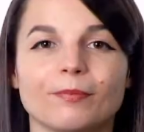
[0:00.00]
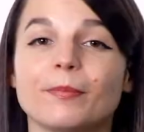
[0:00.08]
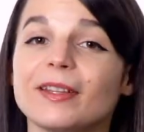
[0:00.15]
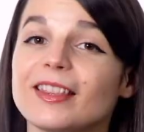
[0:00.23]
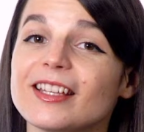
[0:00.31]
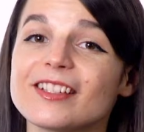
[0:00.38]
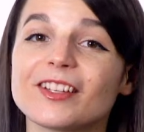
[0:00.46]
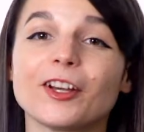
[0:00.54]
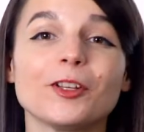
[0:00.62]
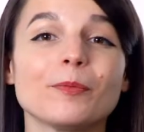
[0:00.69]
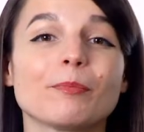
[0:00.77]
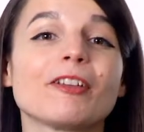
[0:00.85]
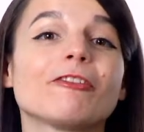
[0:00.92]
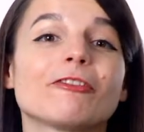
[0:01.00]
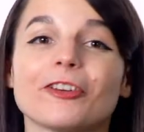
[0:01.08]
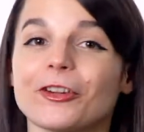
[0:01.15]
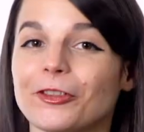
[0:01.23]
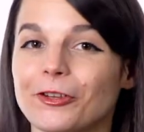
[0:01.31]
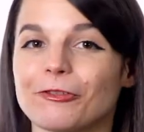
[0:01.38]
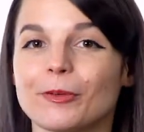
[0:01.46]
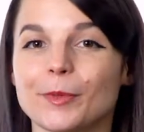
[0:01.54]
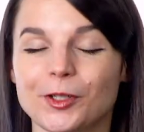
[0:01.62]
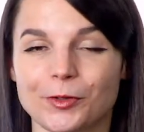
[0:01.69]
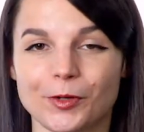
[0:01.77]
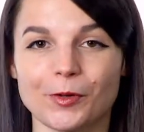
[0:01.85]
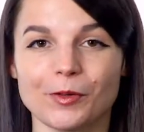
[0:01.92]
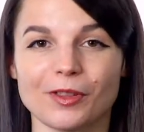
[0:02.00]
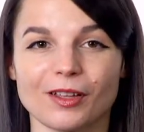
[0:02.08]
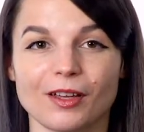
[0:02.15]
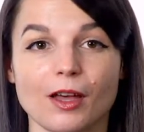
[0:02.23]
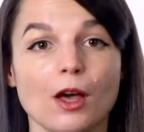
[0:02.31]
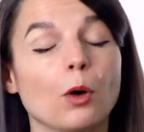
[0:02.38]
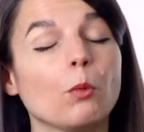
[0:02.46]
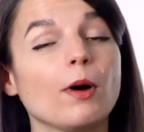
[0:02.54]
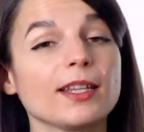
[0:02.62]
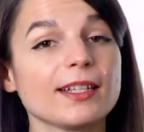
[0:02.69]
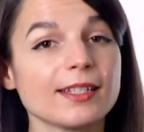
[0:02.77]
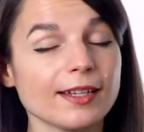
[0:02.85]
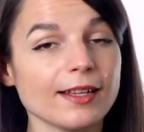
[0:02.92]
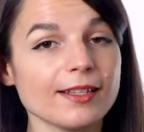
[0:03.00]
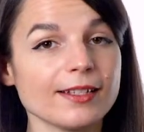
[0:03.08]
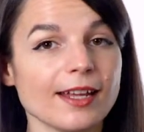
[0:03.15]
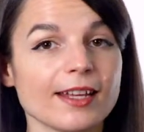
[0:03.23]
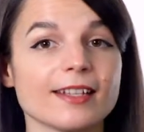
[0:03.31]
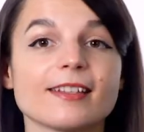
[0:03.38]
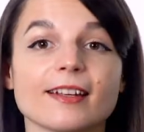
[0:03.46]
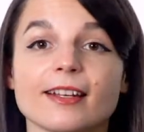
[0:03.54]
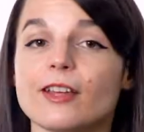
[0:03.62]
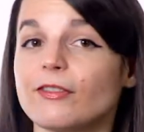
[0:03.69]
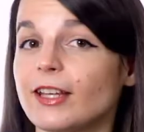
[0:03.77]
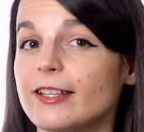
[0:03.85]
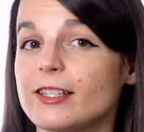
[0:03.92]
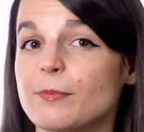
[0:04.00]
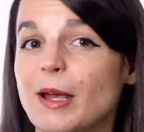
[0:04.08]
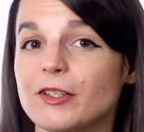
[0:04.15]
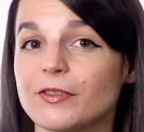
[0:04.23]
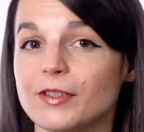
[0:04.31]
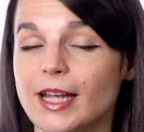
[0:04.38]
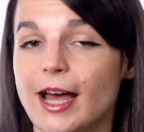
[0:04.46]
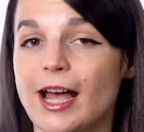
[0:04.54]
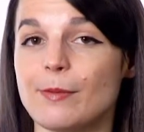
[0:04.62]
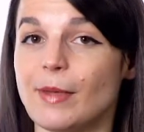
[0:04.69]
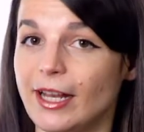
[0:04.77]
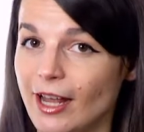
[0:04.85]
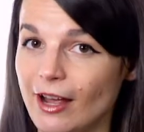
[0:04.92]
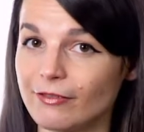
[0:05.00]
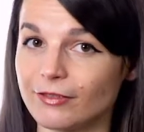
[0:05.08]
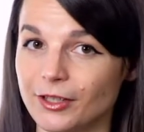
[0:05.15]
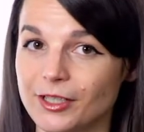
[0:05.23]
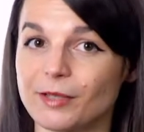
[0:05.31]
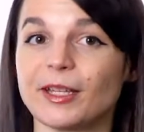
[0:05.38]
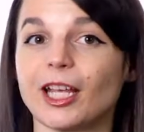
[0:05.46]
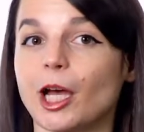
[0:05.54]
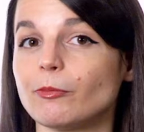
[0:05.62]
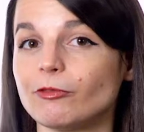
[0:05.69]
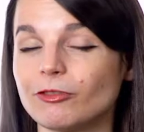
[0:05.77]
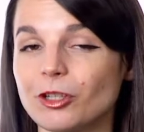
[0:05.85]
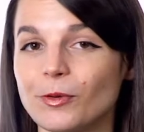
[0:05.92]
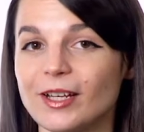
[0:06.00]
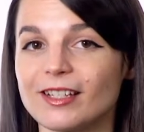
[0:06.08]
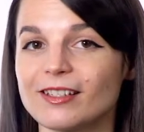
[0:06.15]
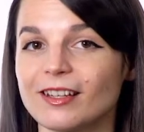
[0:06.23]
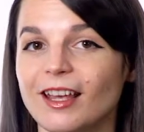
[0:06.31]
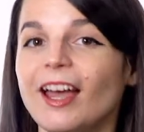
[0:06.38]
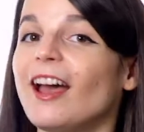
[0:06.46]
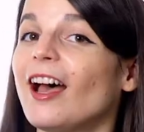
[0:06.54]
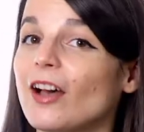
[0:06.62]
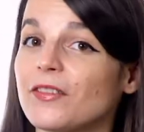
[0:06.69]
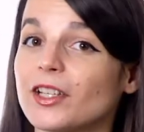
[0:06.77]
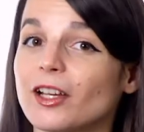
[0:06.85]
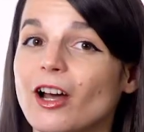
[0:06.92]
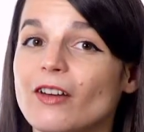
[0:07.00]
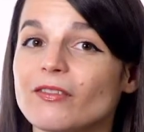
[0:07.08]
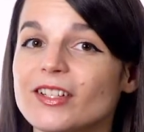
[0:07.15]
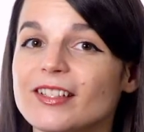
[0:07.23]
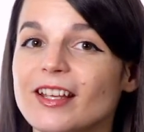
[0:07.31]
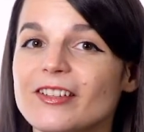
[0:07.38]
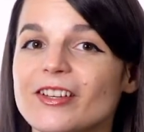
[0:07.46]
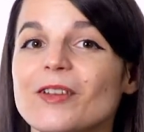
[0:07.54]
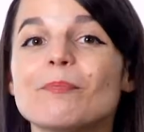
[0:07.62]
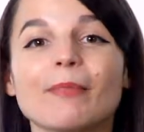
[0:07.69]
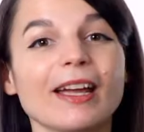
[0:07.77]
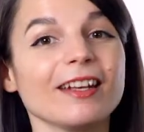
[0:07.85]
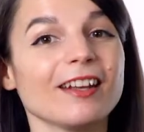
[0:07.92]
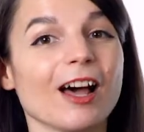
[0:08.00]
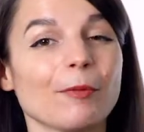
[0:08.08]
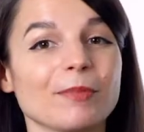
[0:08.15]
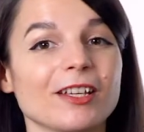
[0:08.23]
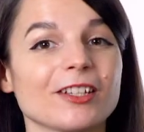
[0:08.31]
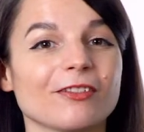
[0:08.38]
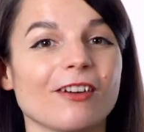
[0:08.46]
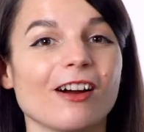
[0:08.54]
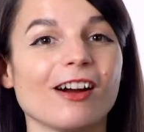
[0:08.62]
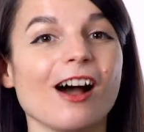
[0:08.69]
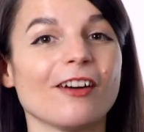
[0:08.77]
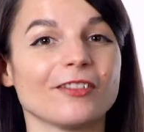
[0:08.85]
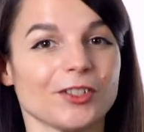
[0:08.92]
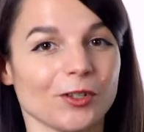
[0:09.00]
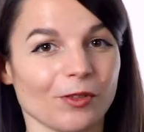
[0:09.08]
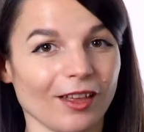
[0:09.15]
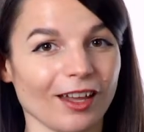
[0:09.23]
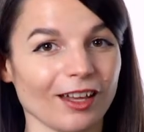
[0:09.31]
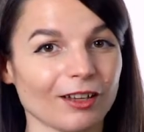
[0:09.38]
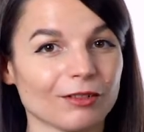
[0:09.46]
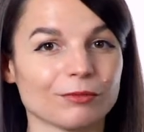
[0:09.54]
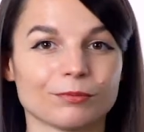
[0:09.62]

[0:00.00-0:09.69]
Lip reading: But this couldn't be further from the truth. While it does take a significant amount of time and effort to become fluent, having a conversation might not be as far off as you think.